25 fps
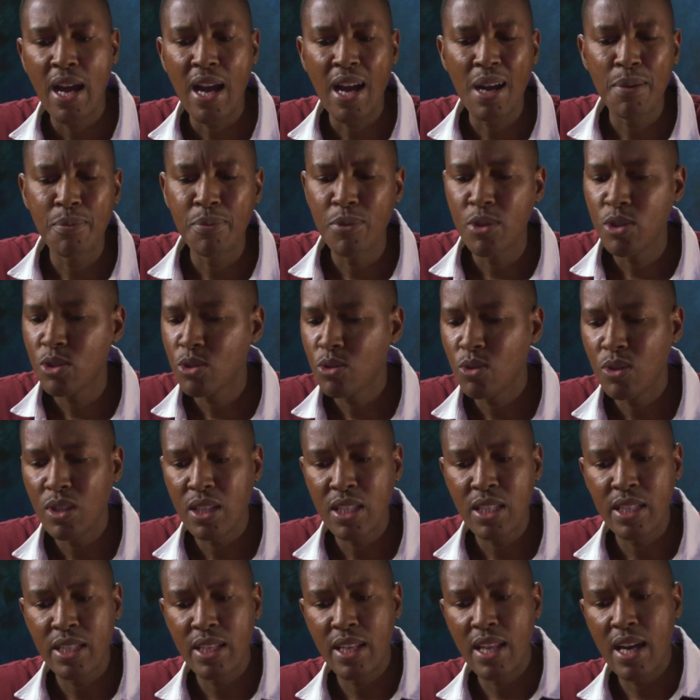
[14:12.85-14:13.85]
I'm used to
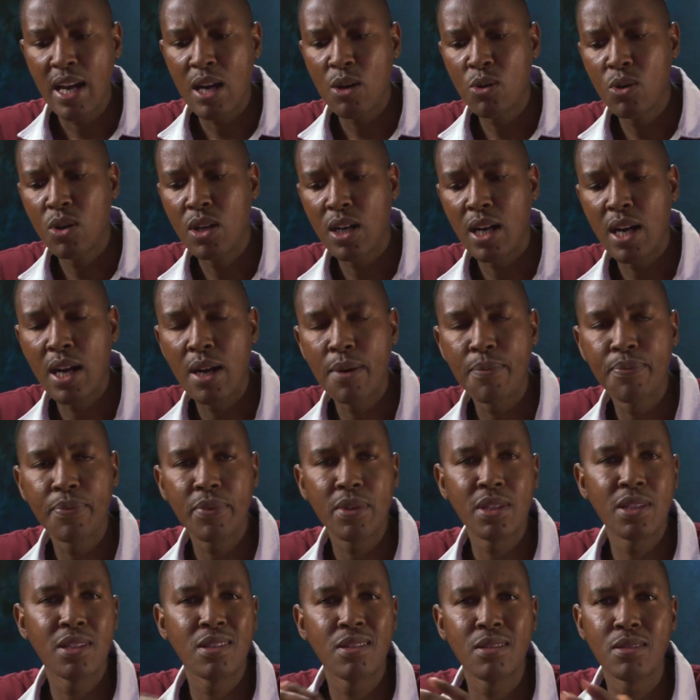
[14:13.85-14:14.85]
it
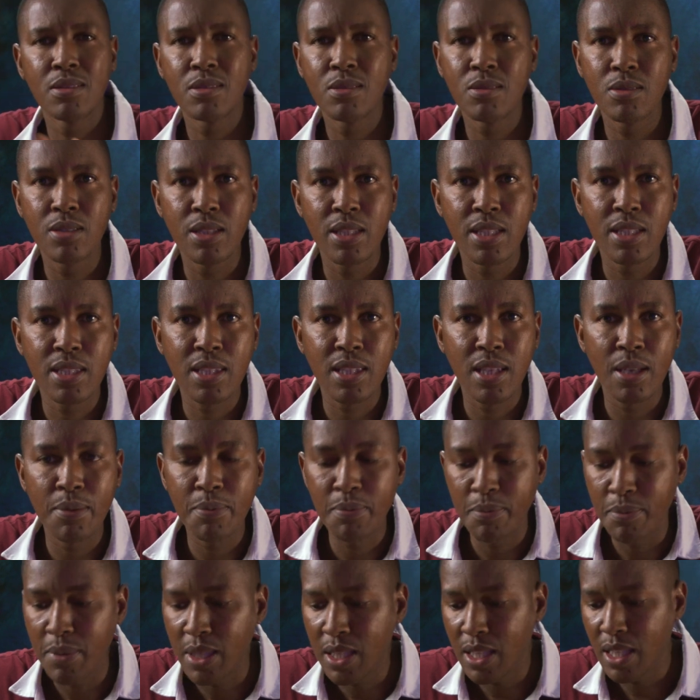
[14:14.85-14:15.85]
now. It used to
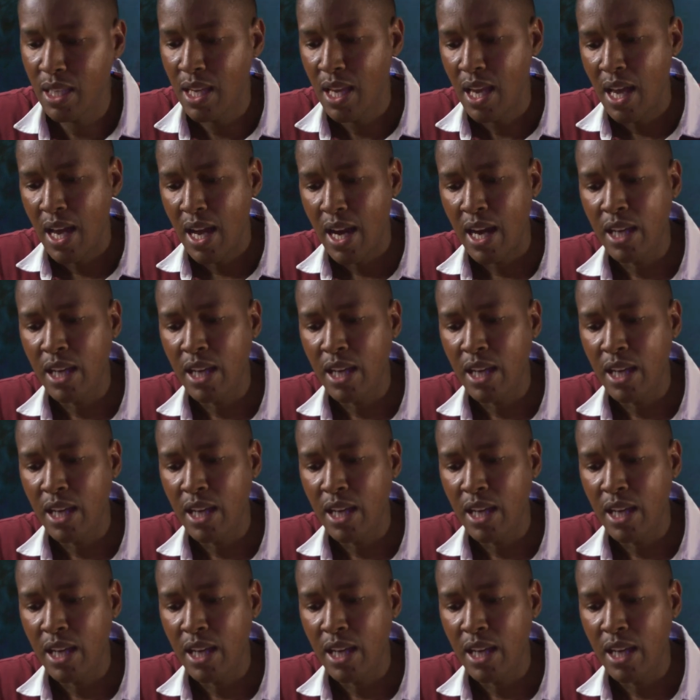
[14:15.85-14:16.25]
disturb me.